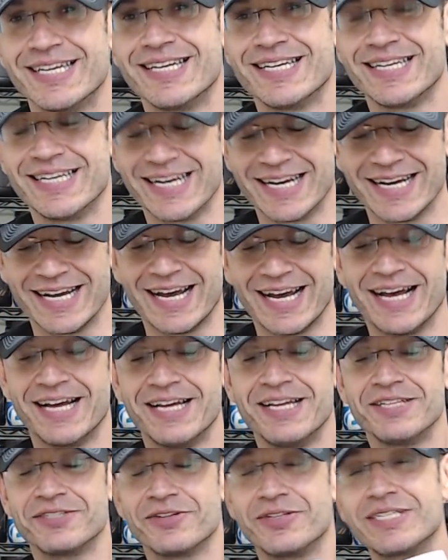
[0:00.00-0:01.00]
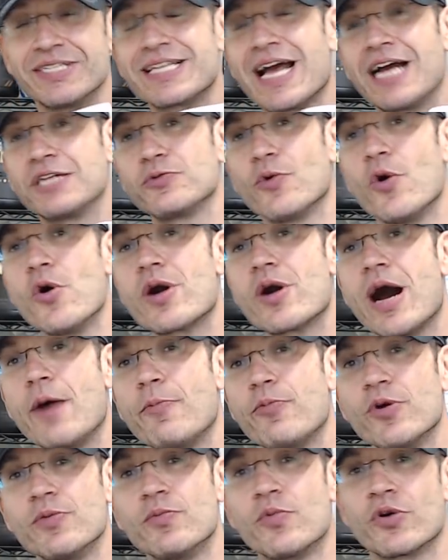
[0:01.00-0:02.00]
Yeah. So these guys woke up
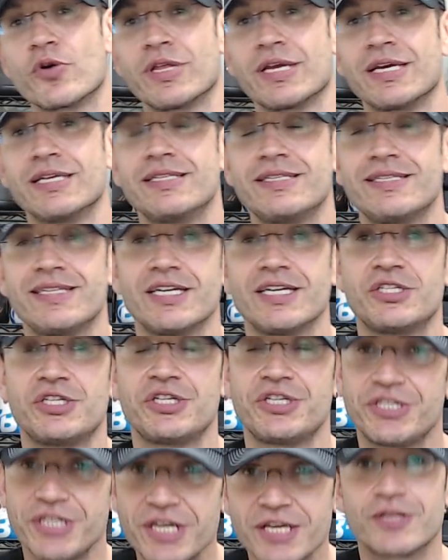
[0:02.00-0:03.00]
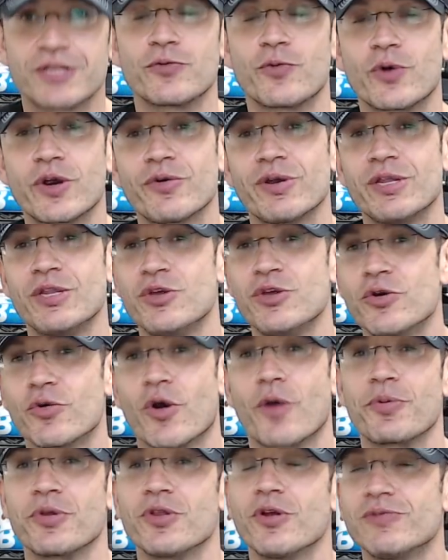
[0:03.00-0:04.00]
one morning and said, shit, we're in
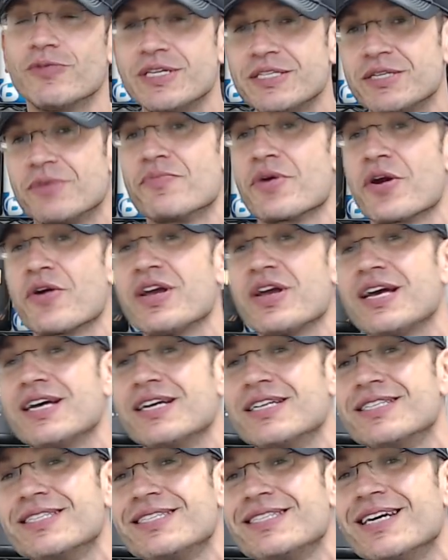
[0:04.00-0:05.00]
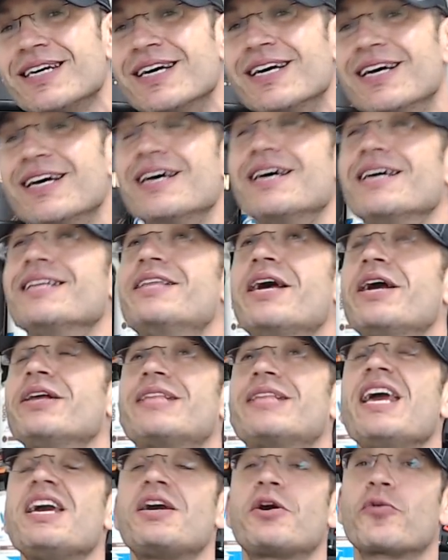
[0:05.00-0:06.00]
Europe. You know, these Americans, they,
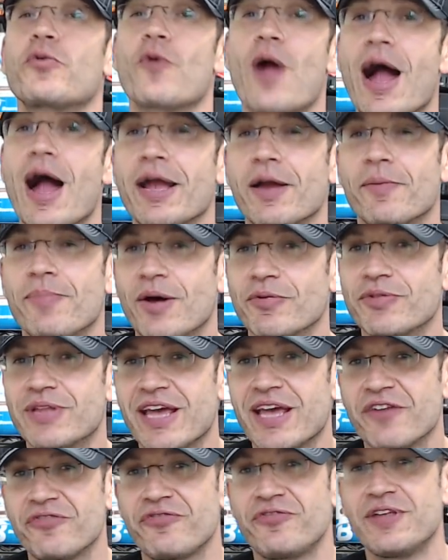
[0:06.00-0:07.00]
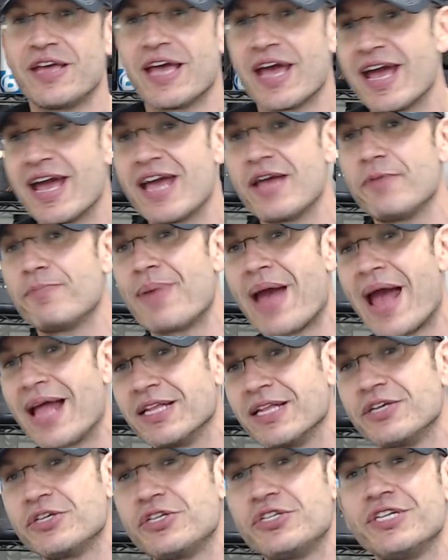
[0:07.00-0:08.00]
they cry about the FDA
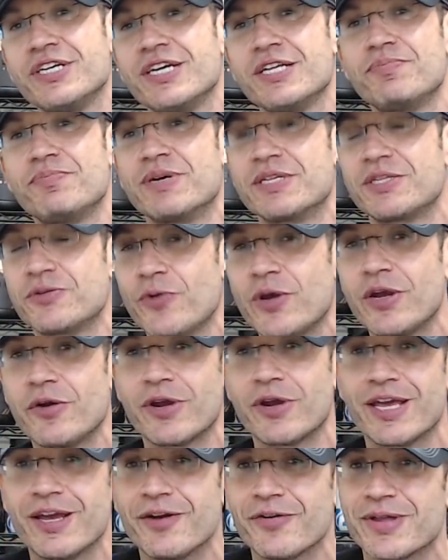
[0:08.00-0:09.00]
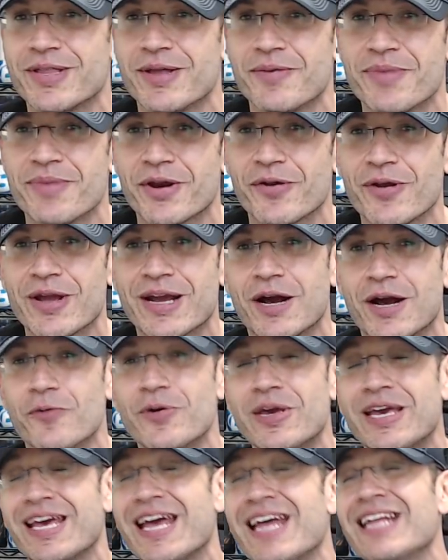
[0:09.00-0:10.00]
banning shit, but we are here in America. We
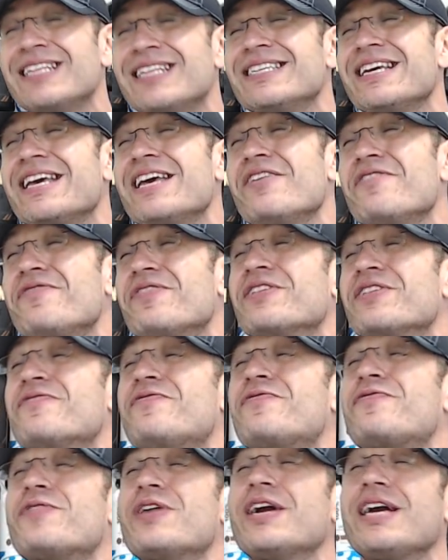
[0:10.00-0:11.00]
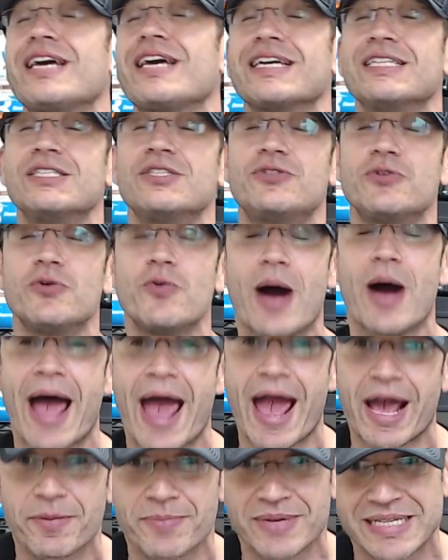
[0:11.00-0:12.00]
can't even freaking do
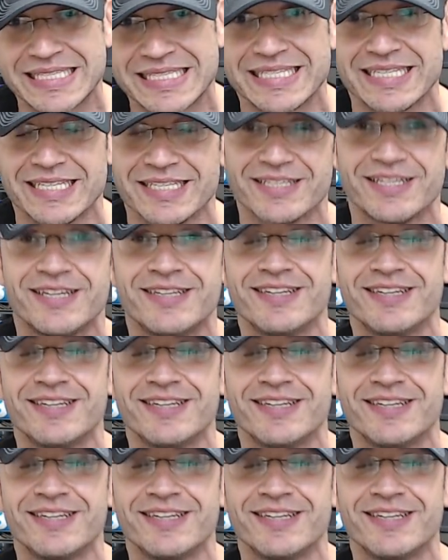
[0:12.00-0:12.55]
agmatine.